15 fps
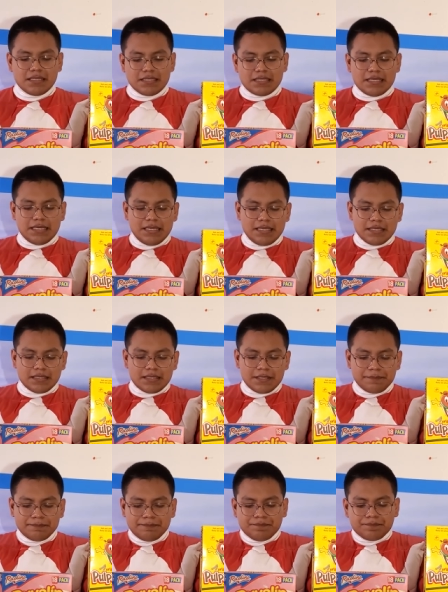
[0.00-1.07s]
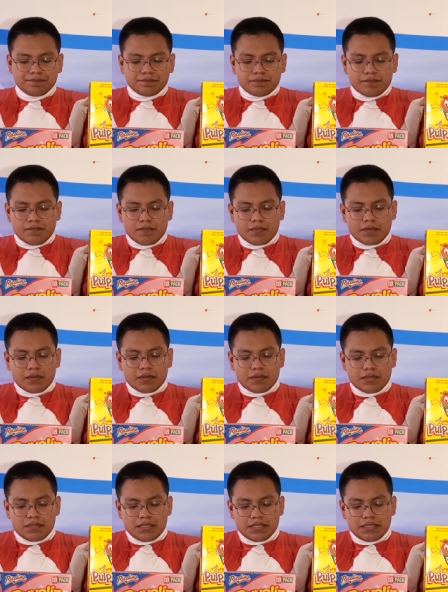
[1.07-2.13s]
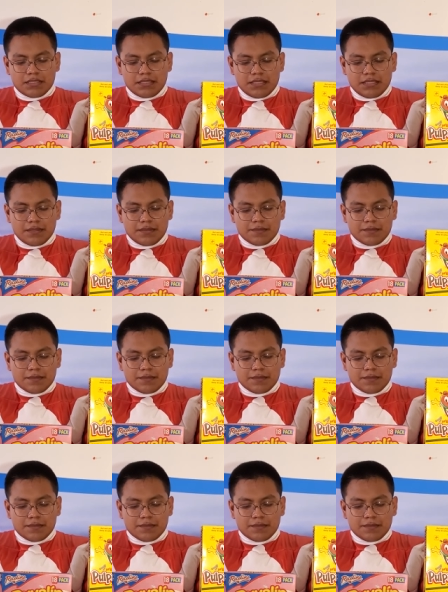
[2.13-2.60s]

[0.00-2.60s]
to eat. So let's see.